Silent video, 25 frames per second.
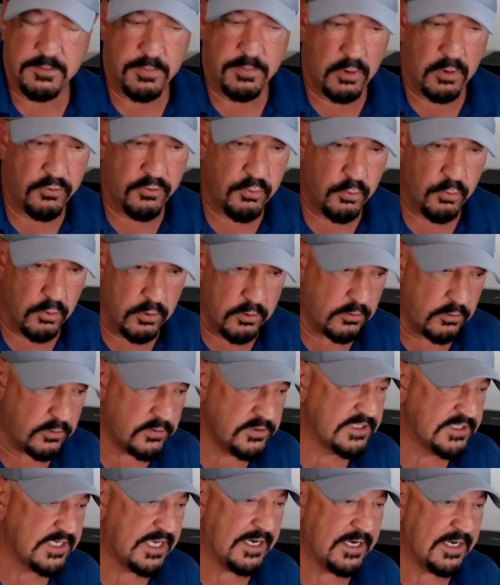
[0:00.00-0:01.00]
of both
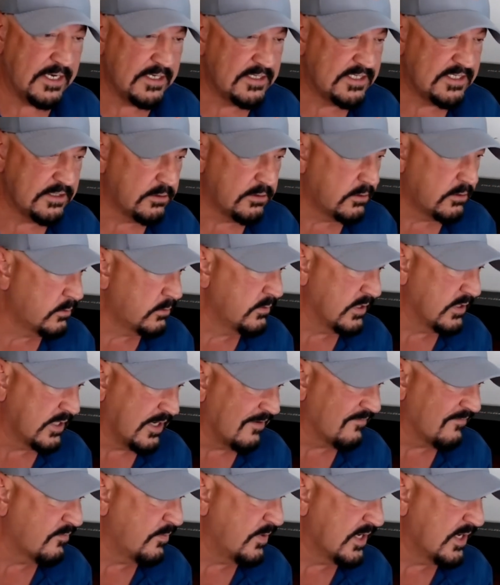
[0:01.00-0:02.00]
worlds. And until the
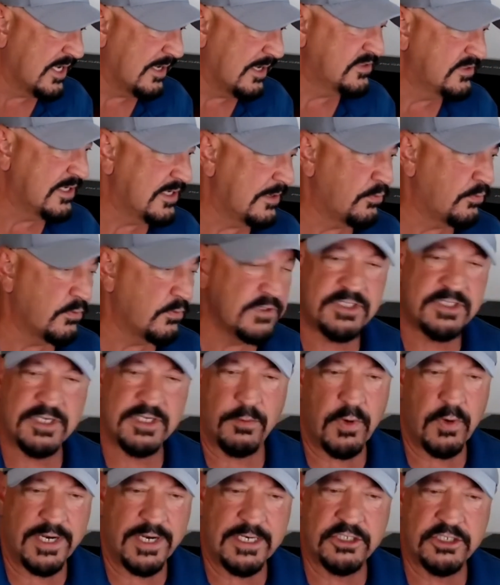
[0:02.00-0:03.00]
government comes up with
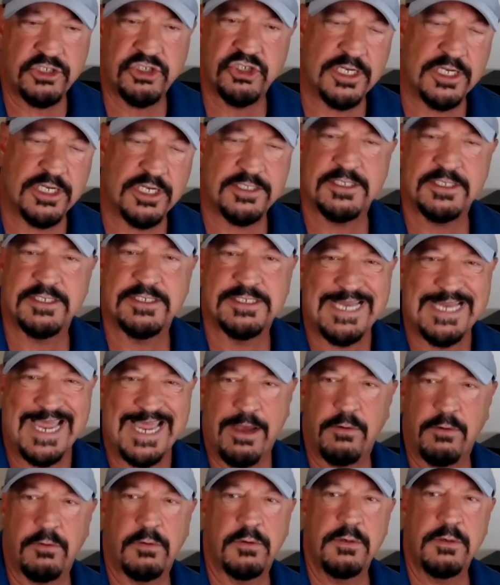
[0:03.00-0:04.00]
some way to shut this
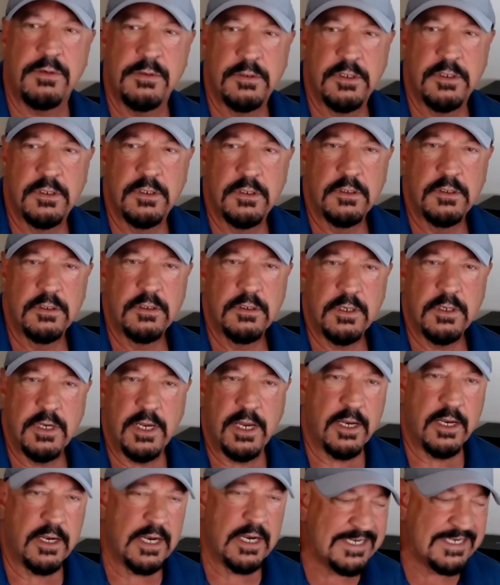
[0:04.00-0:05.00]
down,
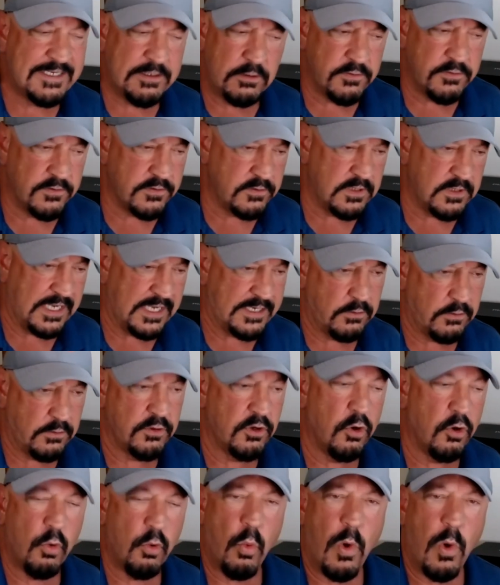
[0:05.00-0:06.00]
and I don't, I don't
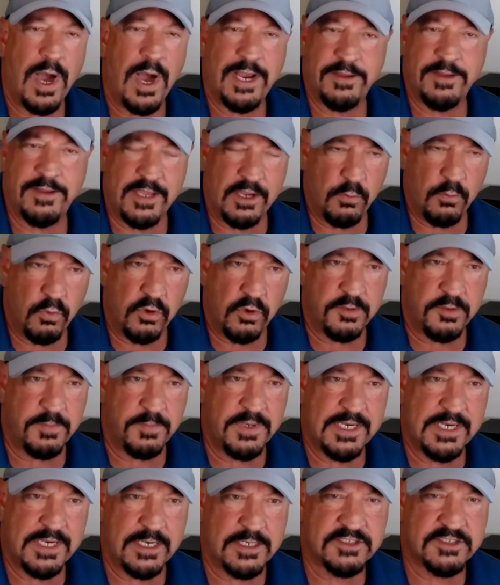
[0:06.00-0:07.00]
know why they would,
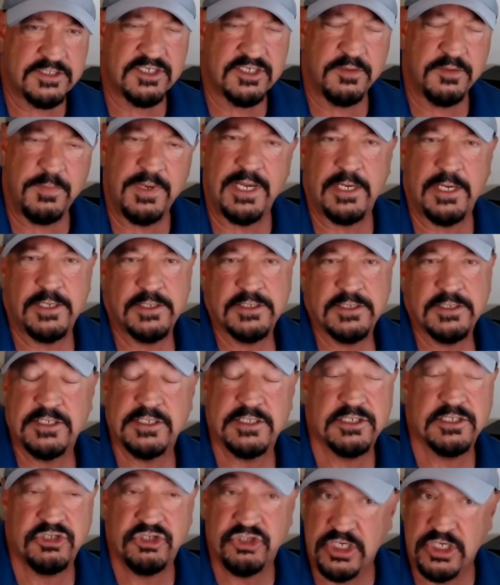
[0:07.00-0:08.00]
because to me, this
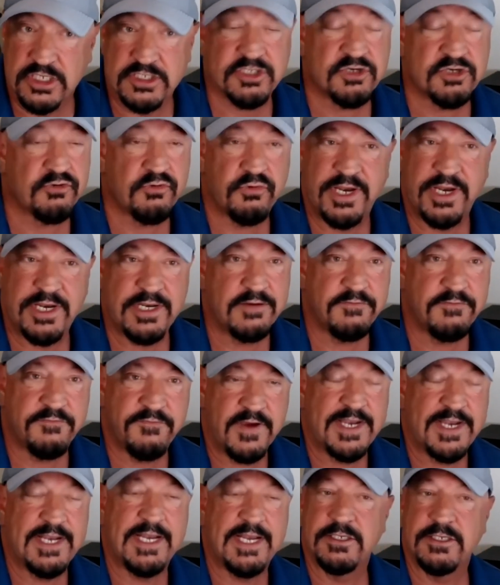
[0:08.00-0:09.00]
is just creative
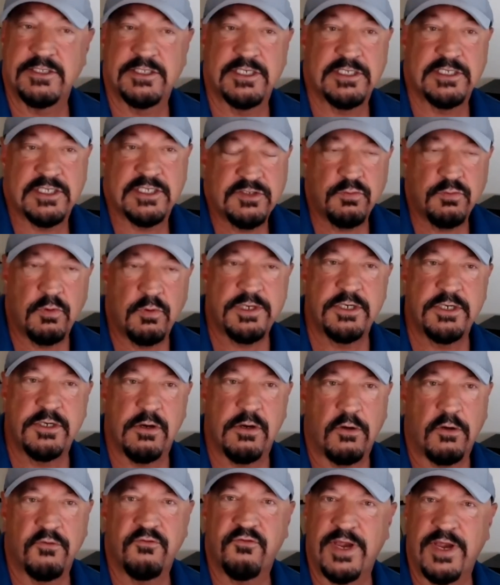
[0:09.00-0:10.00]
finance. This is what you
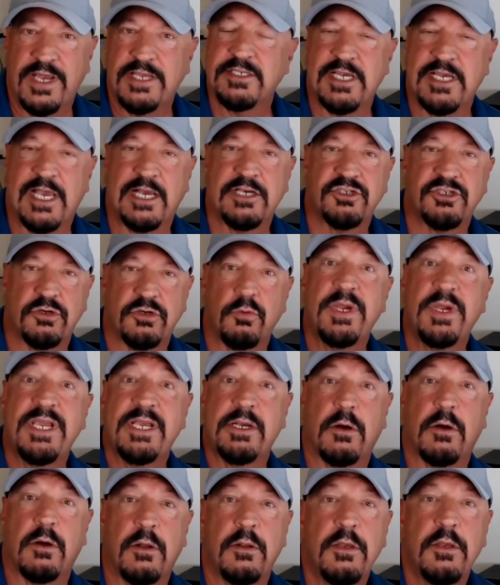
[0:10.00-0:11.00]
call transactional, we
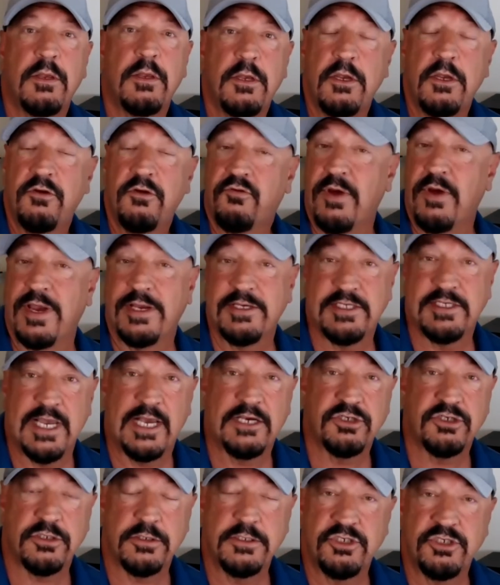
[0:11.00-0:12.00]
call
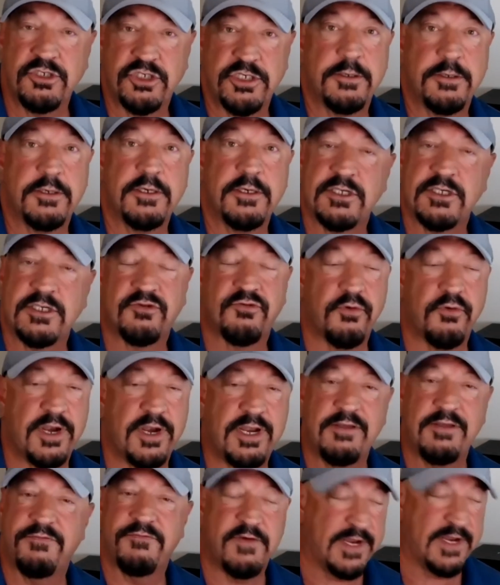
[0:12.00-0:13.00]
transactional engineering. This is
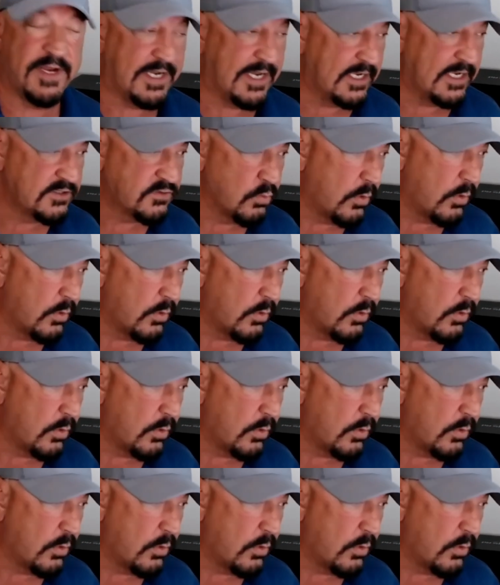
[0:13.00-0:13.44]
creative finance